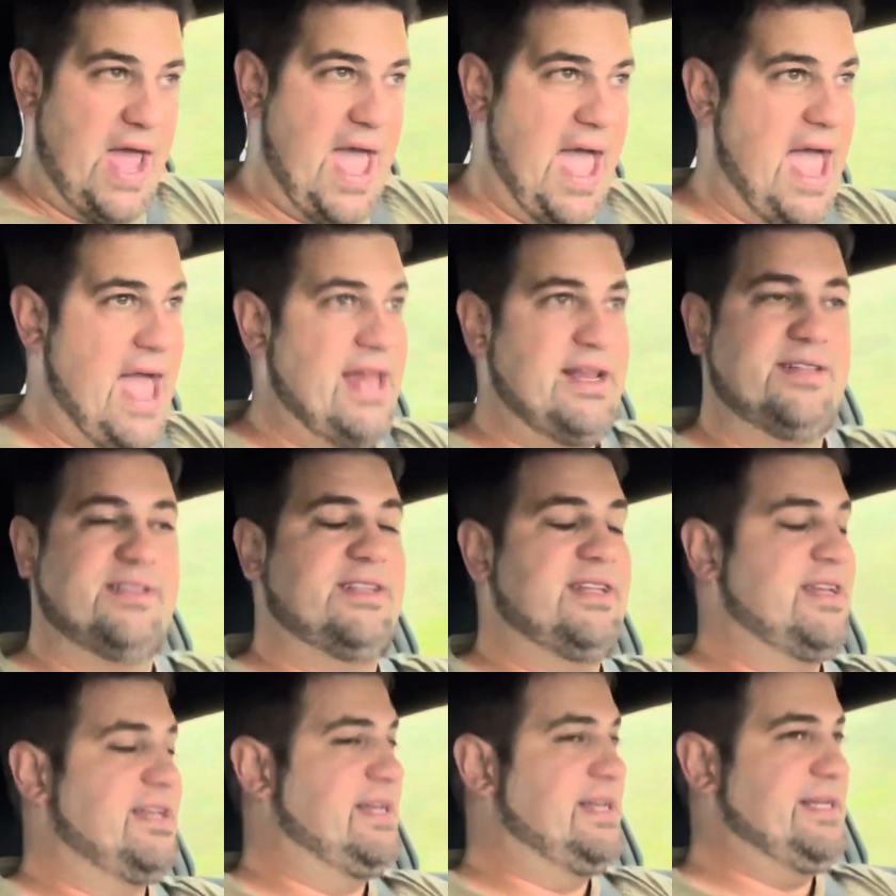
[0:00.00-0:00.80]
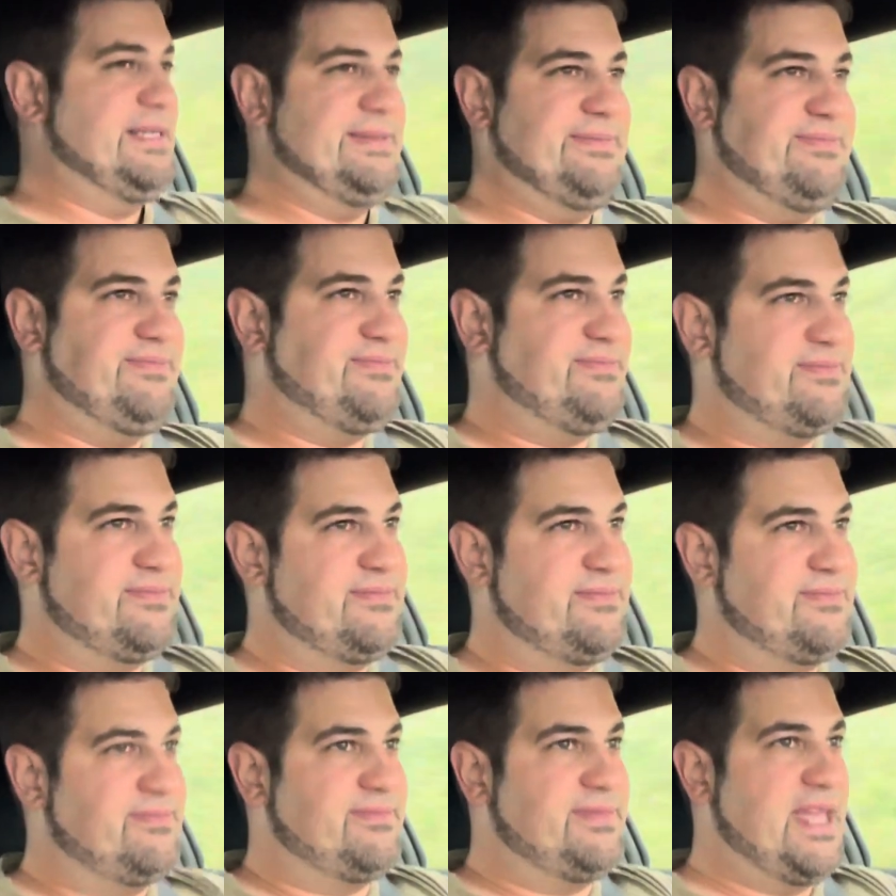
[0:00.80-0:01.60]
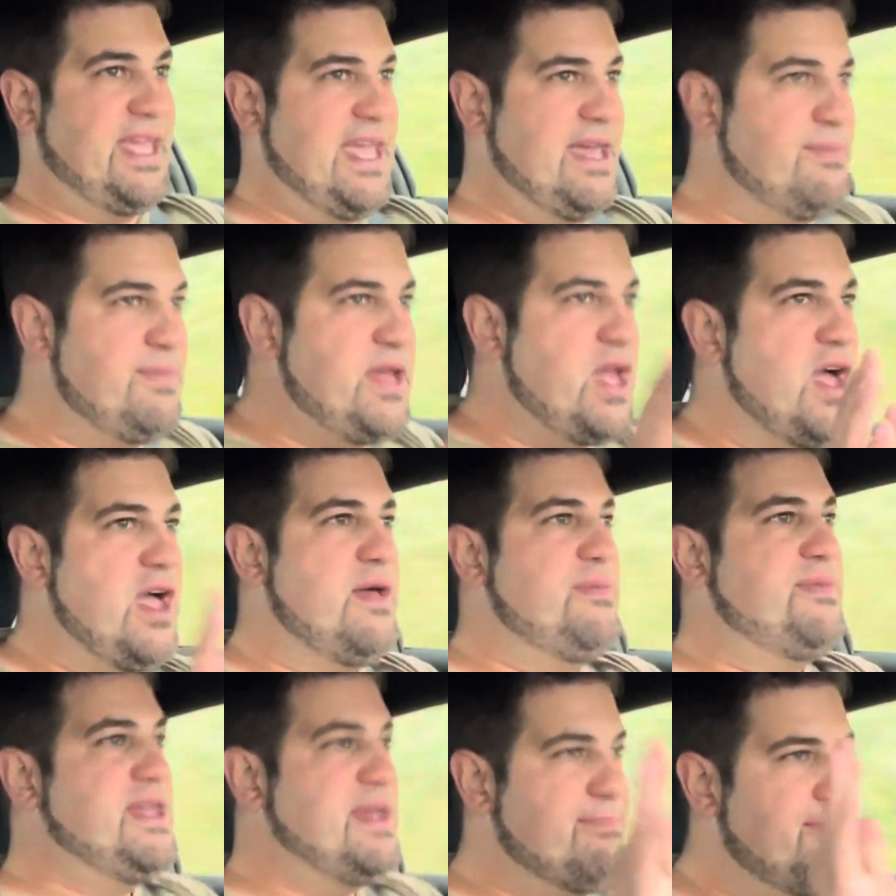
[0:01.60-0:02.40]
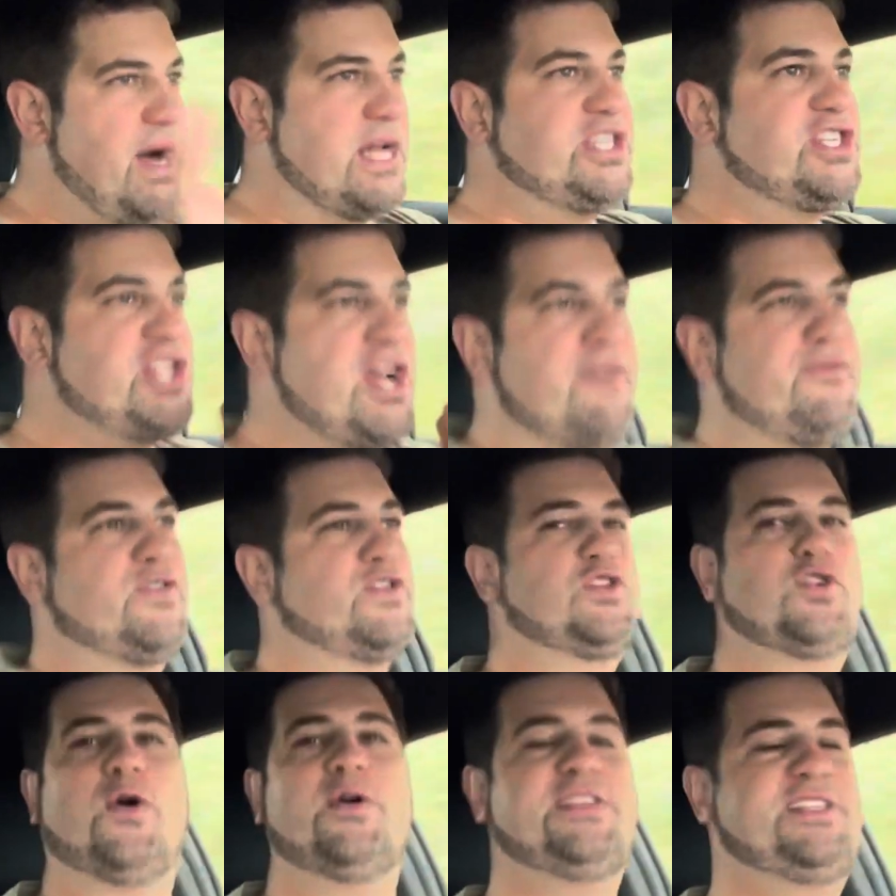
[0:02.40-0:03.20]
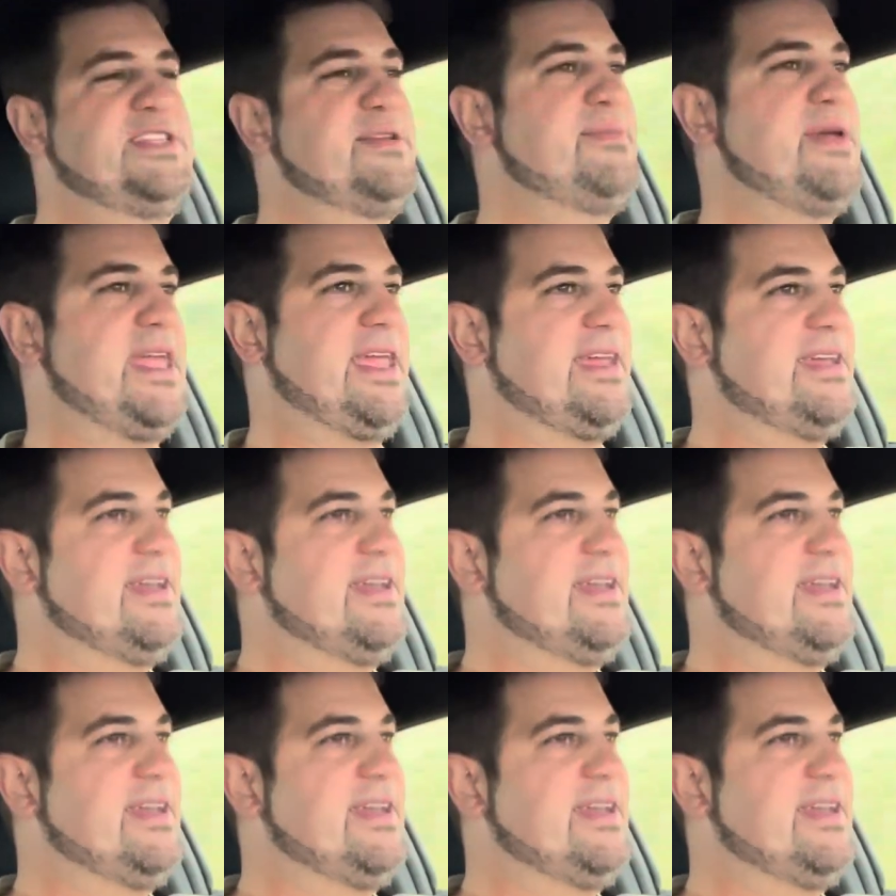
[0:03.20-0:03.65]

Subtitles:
And it'd be a much tougher choice to me